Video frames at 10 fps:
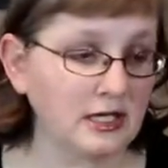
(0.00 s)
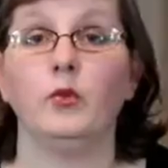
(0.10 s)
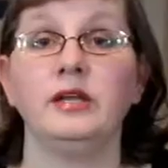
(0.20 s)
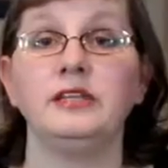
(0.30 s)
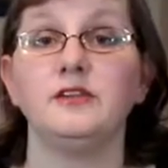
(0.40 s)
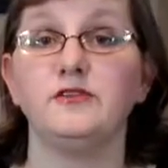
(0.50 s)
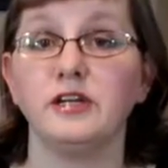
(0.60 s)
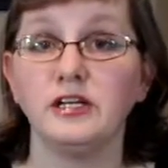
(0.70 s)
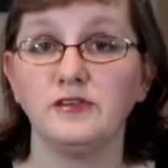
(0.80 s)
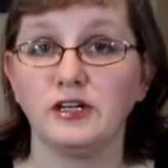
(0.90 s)
One of the
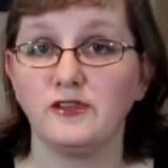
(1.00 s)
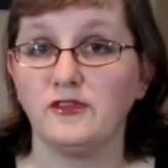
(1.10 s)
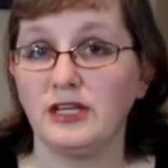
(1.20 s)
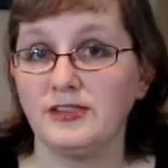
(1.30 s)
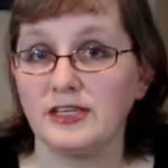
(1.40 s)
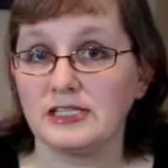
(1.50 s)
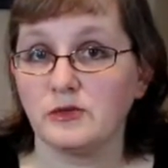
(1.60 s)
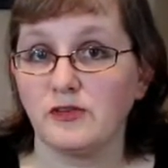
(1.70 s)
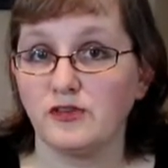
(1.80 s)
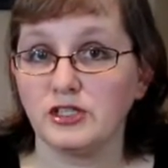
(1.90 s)
very, very fun things
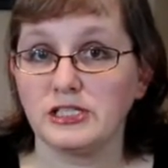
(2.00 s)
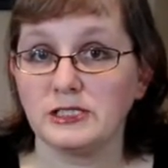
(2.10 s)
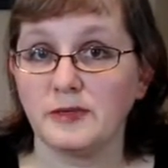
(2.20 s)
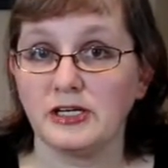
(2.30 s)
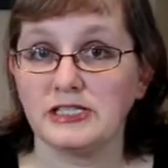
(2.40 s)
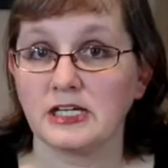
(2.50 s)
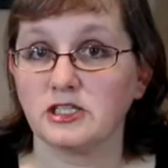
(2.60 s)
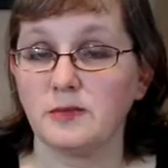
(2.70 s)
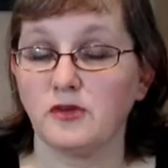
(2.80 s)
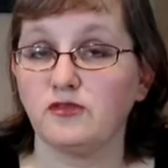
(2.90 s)
that we first experienced,
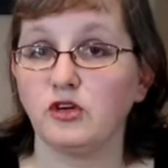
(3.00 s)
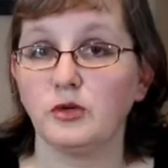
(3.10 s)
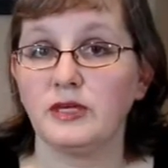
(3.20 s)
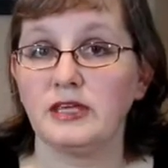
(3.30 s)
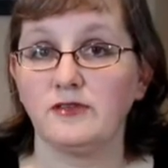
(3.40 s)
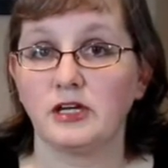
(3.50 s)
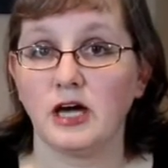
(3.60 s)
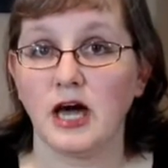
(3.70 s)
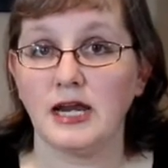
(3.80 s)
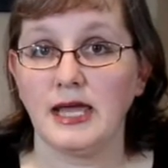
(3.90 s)
actually before we even
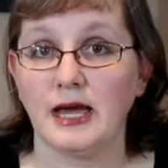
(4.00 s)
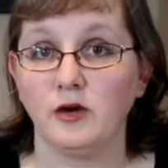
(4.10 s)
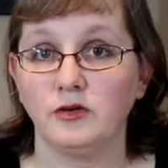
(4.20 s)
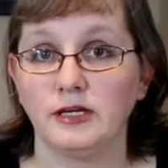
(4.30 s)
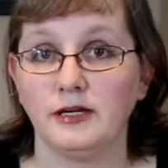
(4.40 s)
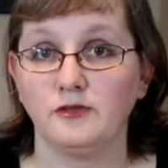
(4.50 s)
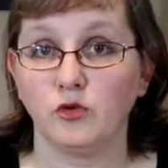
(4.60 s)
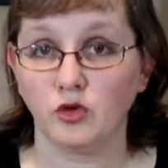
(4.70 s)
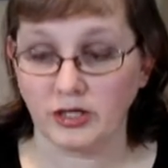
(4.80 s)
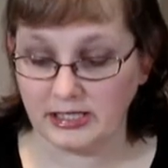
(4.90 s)
got out of
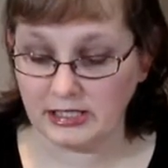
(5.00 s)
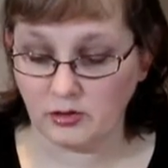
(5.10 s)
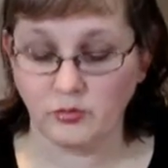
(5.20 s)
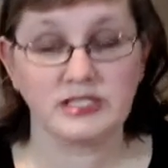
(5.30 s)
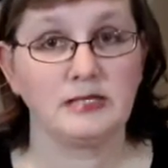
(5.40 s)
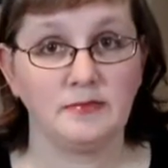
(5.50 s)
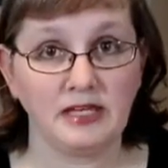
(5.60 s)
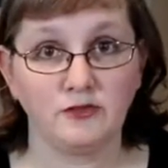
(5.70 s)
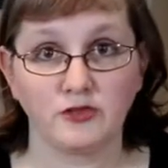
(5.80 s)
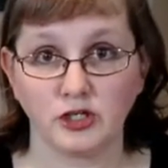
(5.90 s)
Oregon, was in
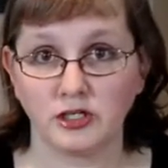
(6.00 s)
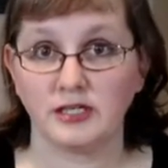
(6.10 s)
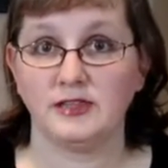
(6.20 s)
Medford.